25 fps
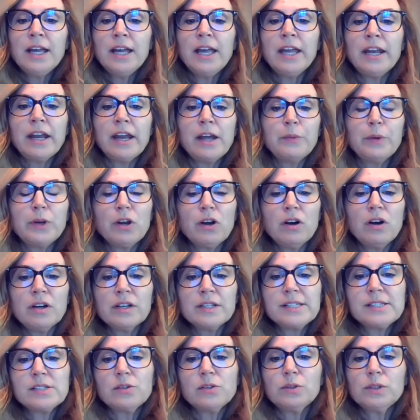and I would
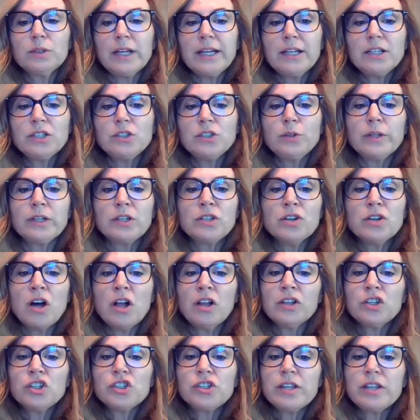also like to
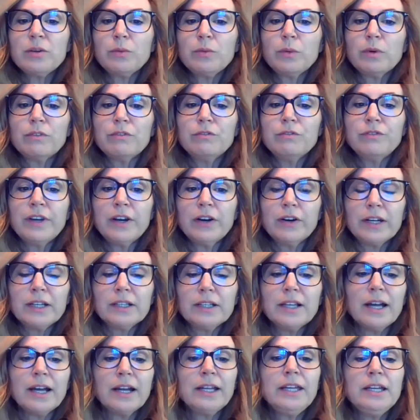acknowledge that we're very
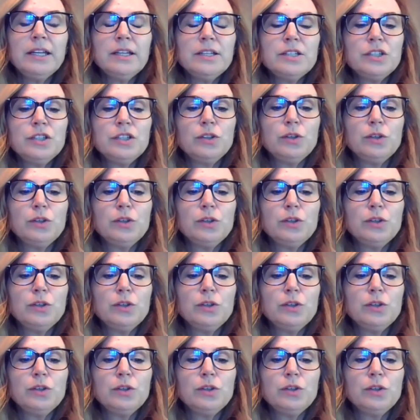lucky